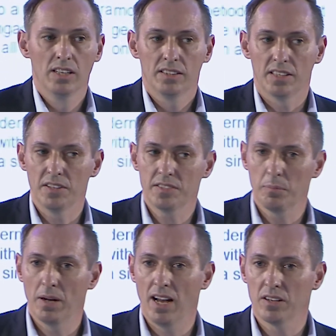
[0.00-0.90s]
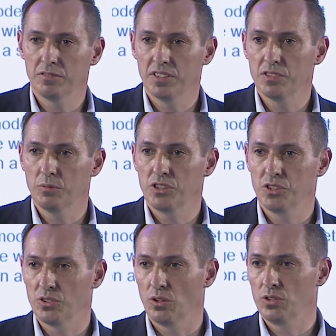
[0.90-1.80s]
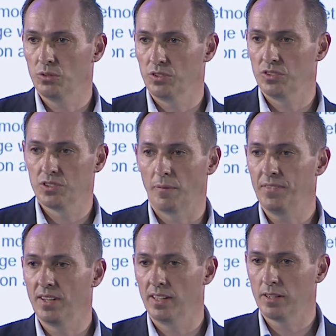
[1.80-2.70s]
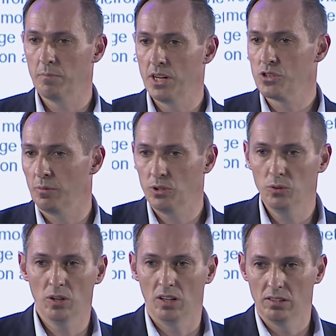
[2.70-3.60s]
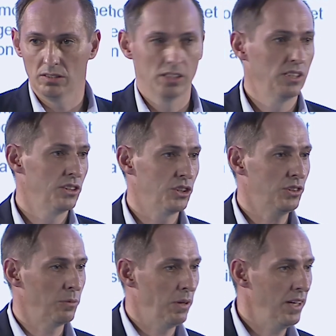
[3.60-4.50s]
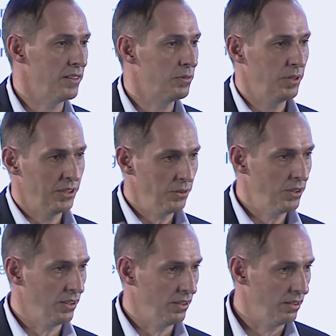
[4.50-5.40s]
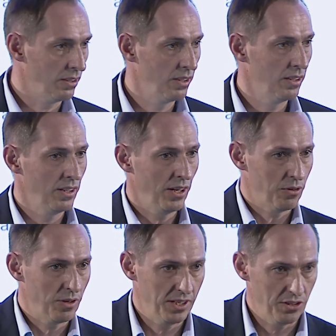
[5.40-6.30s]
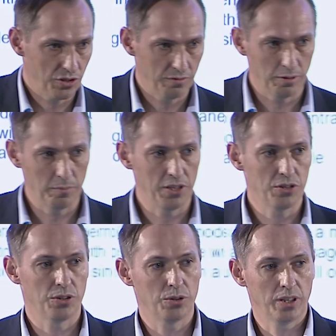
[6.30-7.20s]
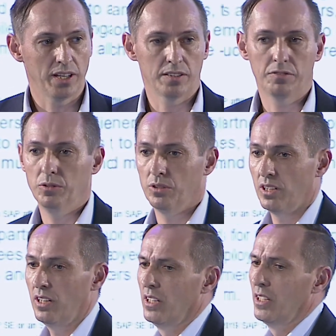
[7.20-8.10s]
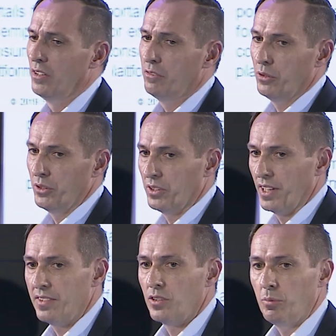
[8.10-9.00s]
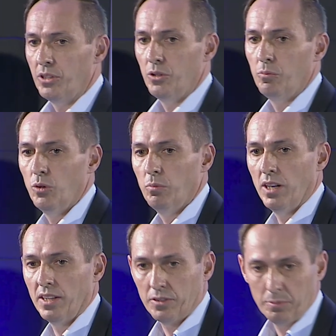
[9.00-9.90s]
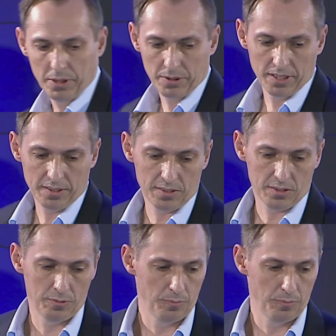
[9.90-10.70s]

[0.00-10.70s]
There is a part of this which is also something like a mashup tool, just a place where you can arrange information together for your desktop and your mobile experience.